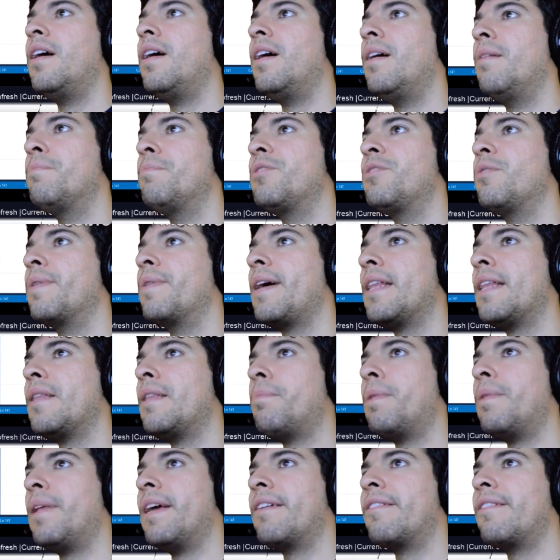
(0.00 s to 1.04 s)
So we got the
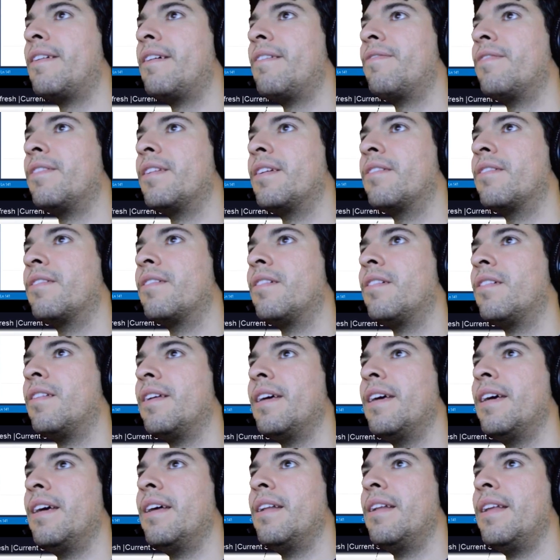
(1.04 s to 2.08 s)
plane graph literal,
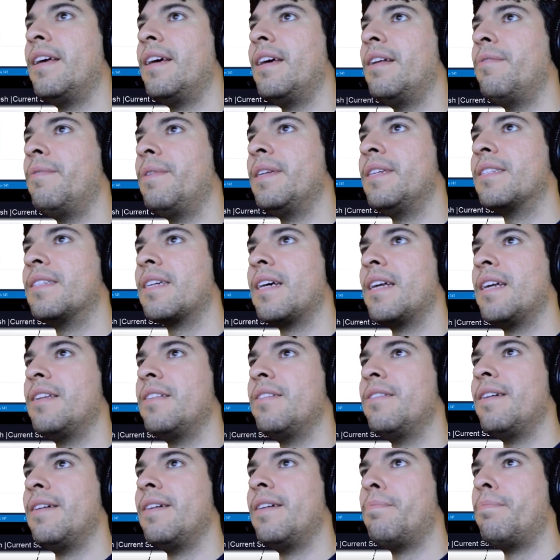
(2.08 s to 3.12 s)
and then we just got to
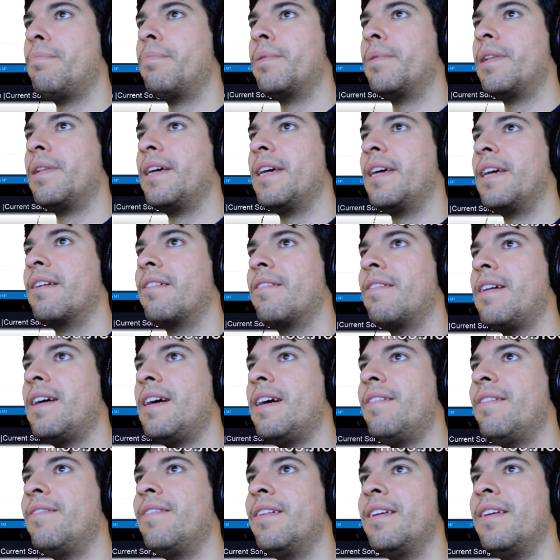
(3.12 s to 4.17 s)
do that plane
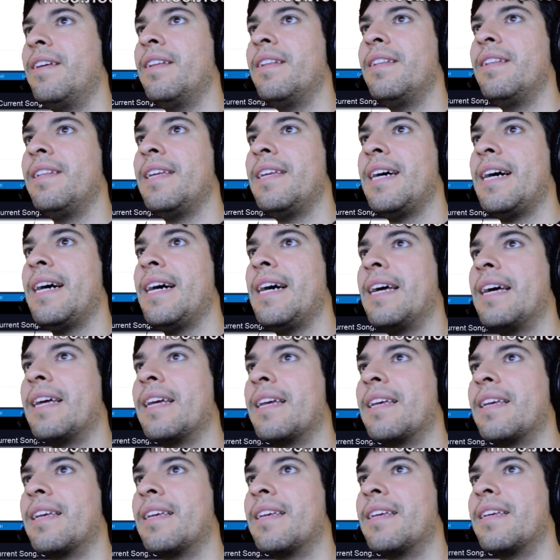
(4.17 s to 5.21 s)
graph dot
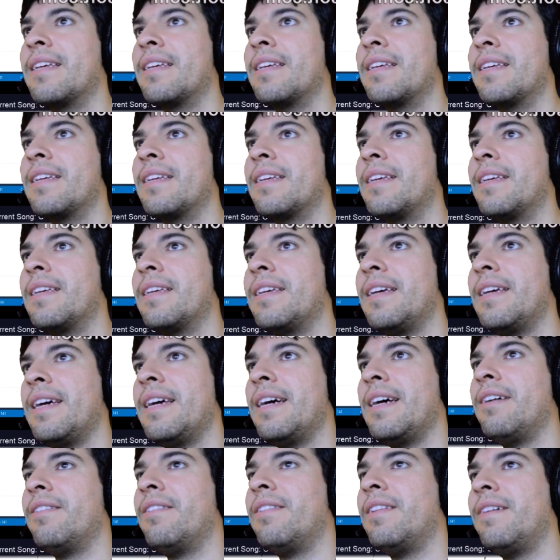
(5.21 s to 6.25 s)

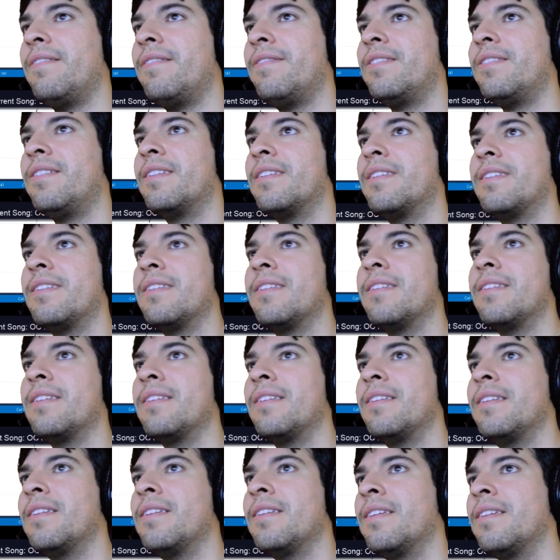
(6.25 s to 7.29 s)
count levels.
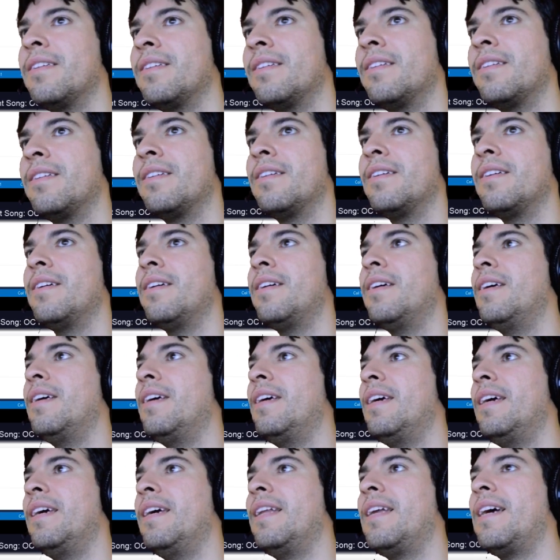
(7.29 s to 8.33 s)

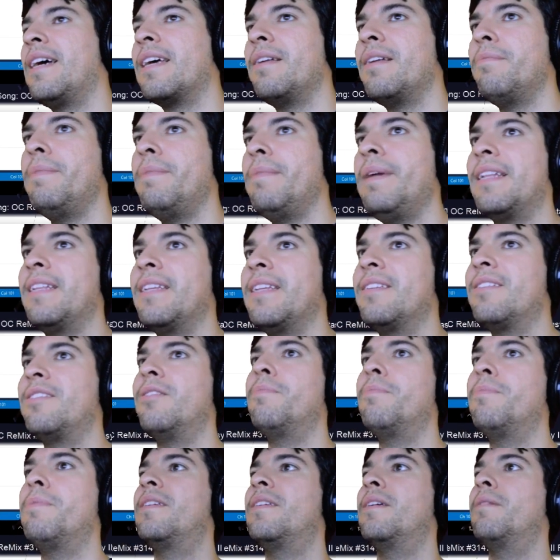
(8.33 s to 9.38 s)
And I could make this so
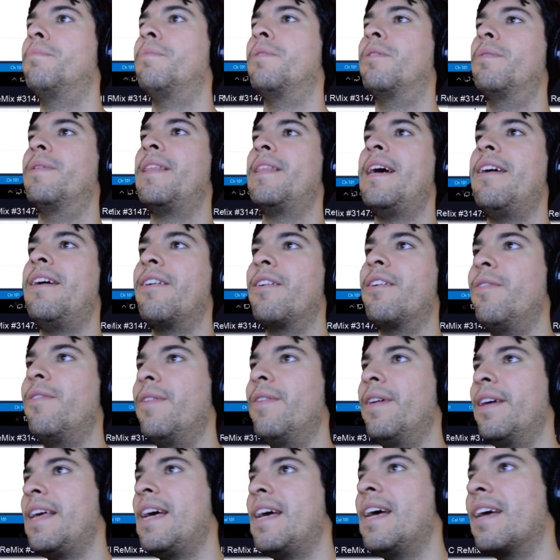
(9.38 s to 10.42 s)
much simpler without
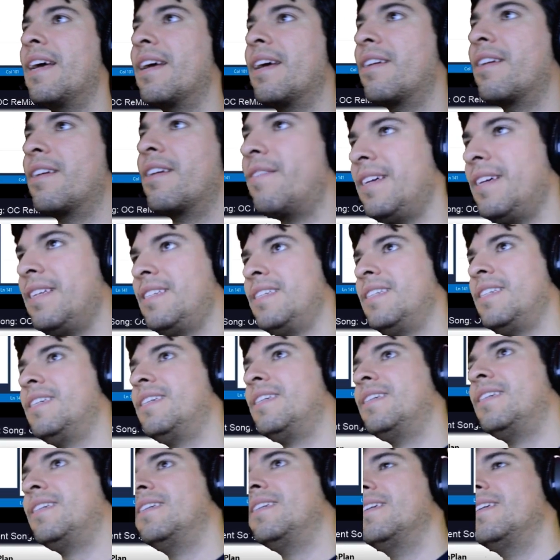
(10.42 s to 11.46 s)
going that crazy.
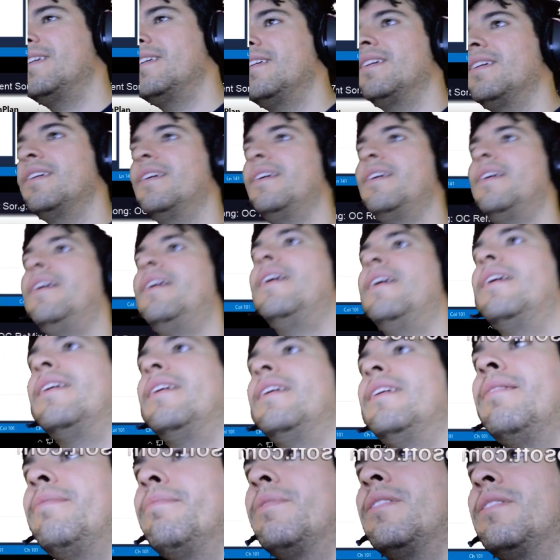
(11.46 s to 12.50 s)

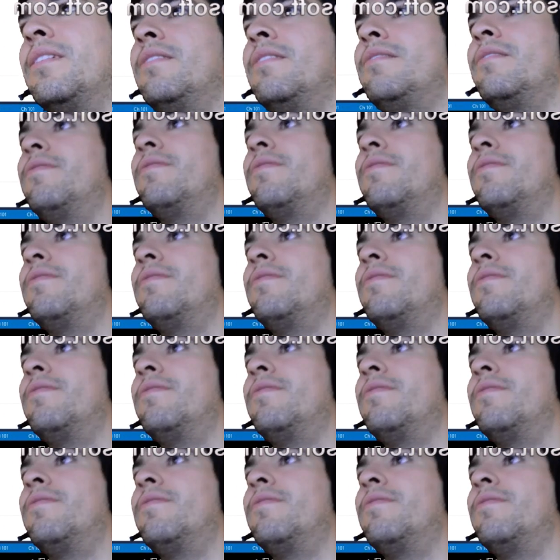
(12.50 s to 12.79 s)
So